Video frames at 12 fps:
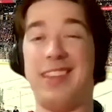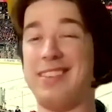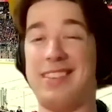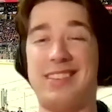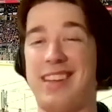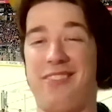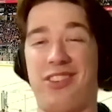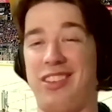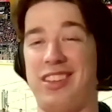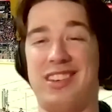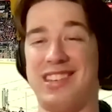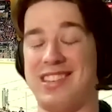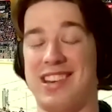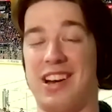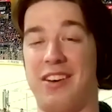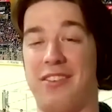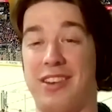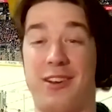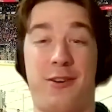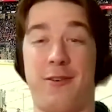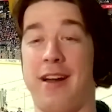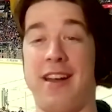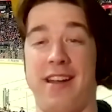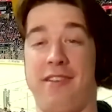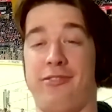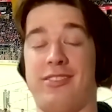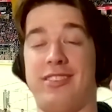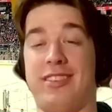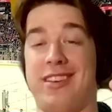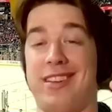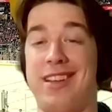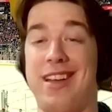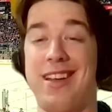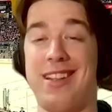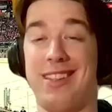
This is definitely deserved. Great effort tonight.